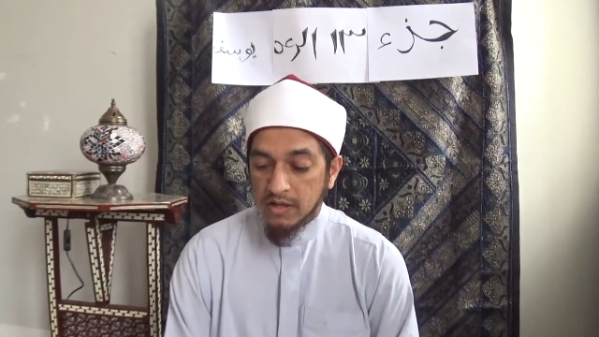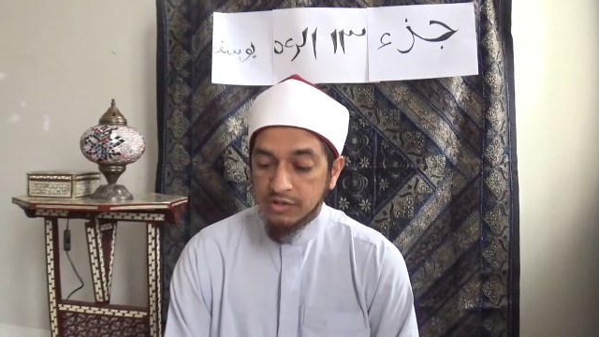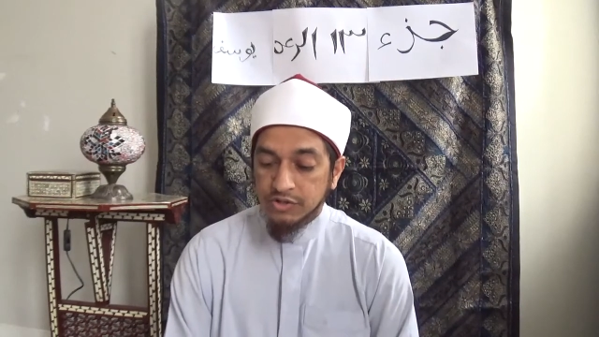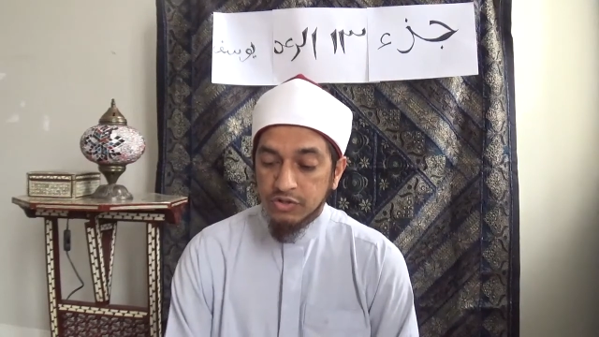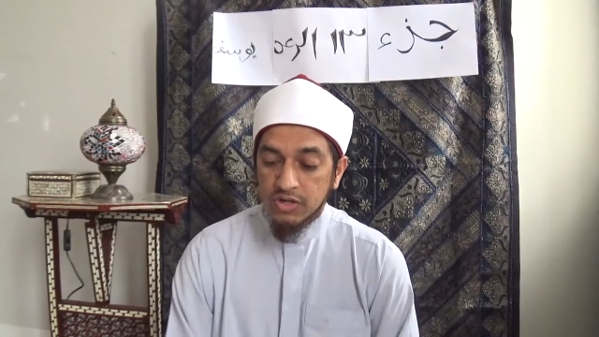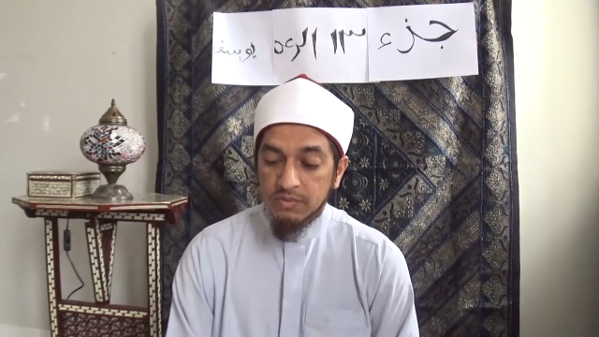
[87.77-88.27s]

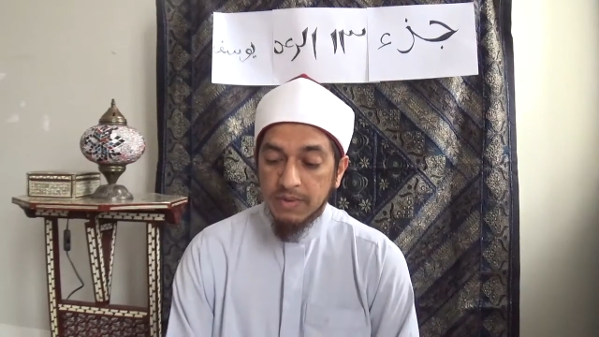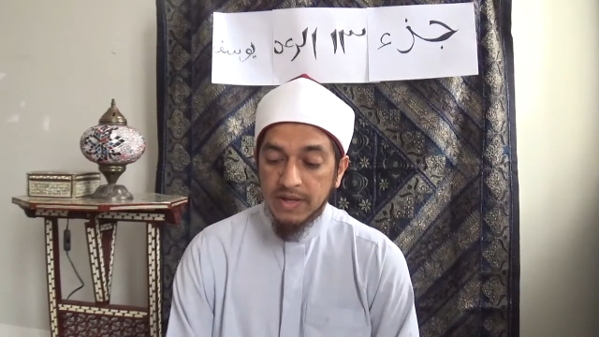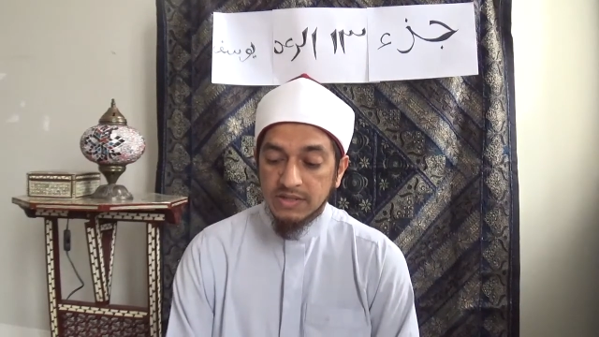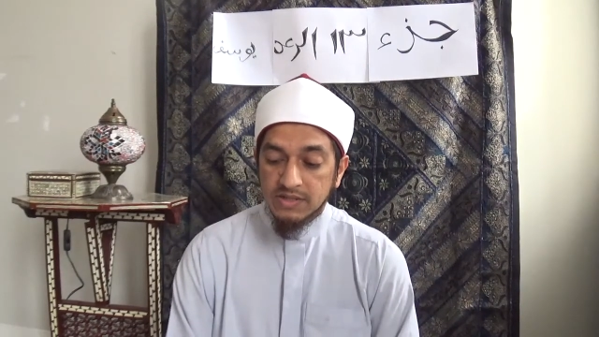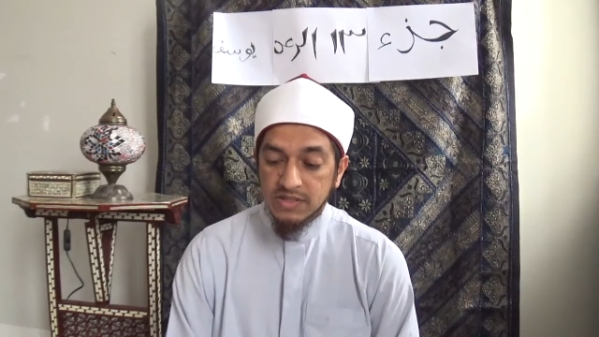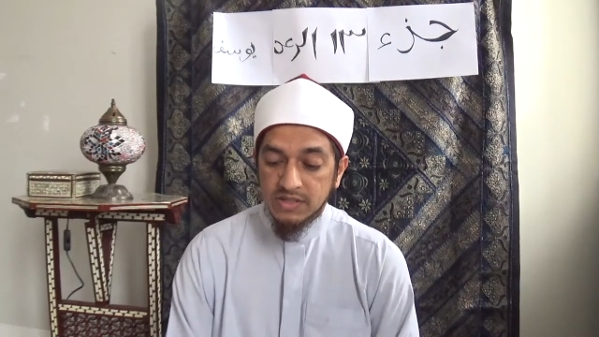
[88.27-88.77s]
Surely
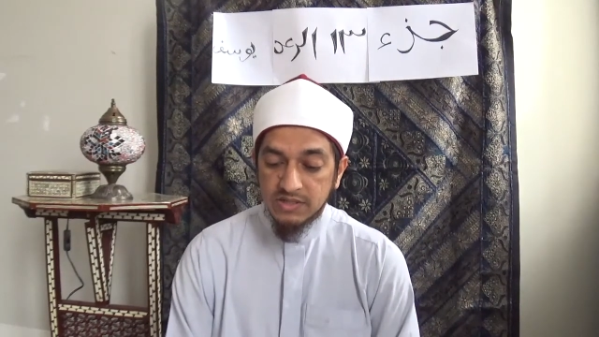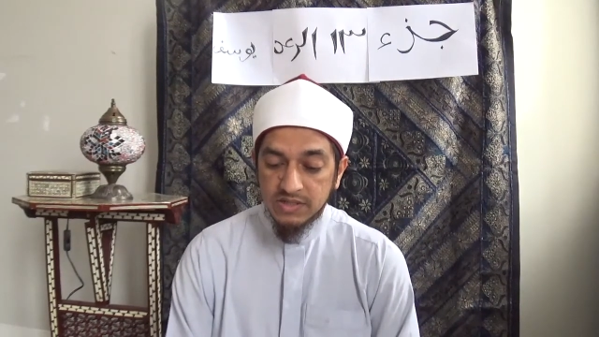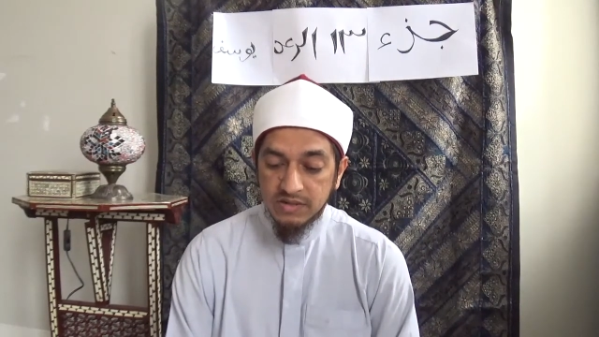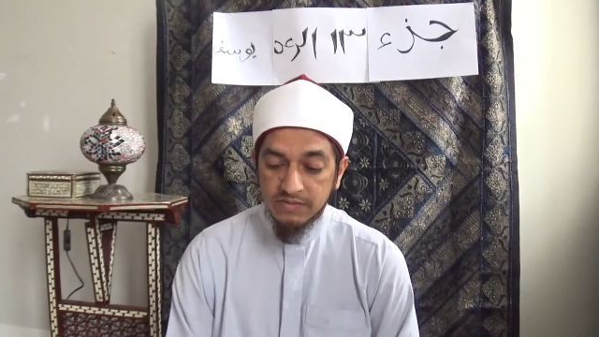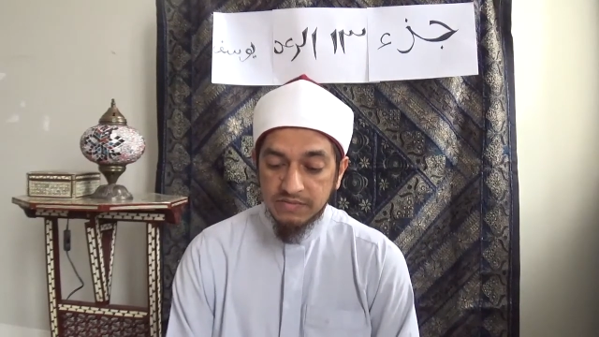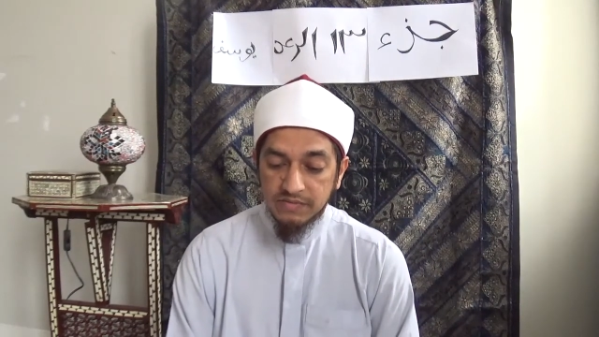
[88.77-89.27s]
man's inner
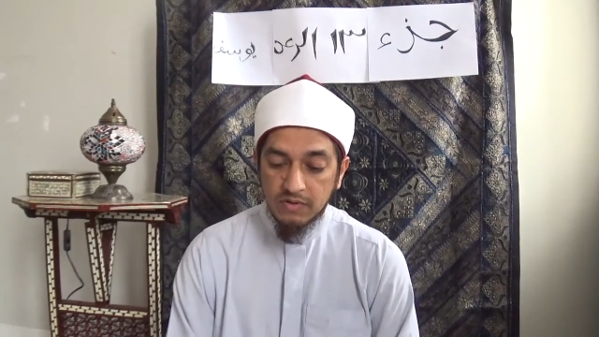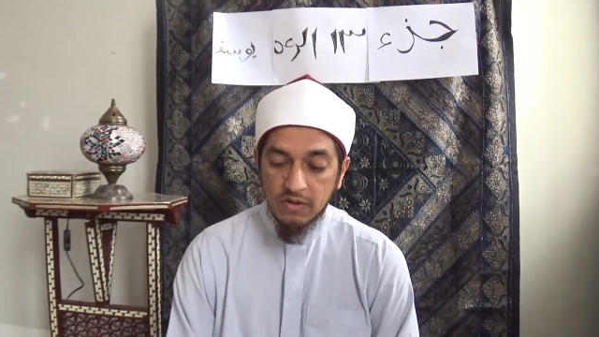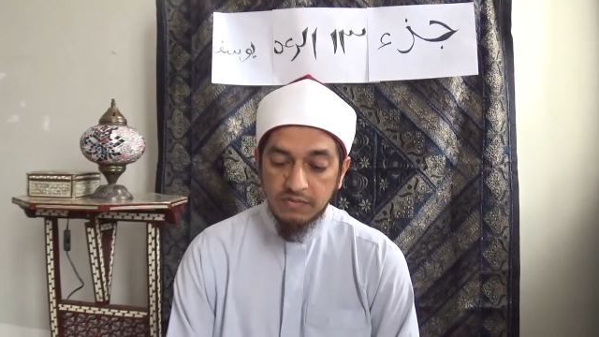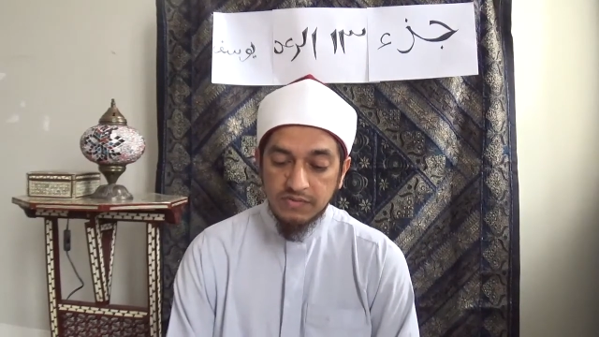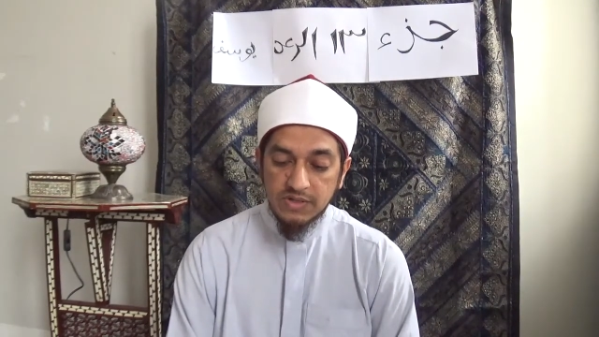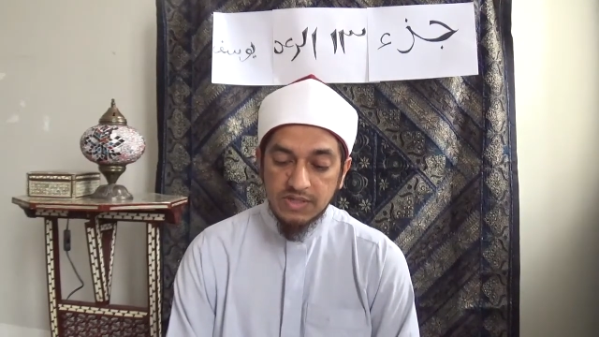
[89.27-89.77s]
self often